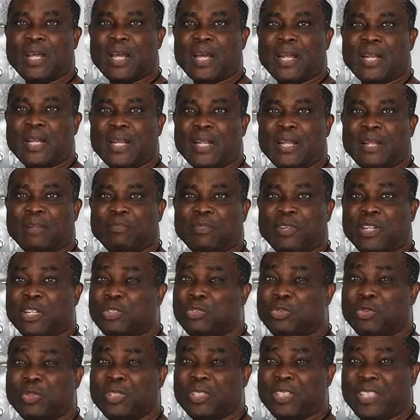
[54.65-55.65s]
And I'm
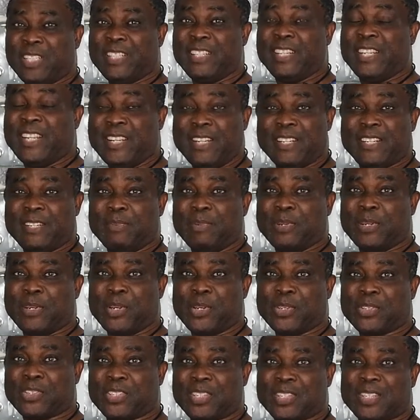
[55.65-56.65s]
grateful indeed,
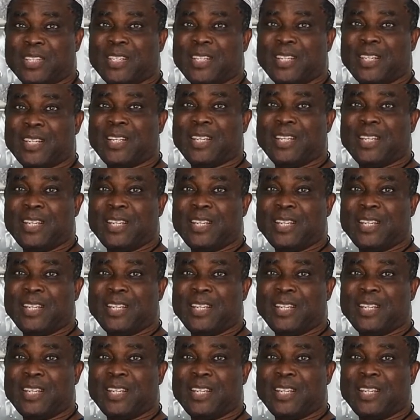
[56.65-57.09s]
because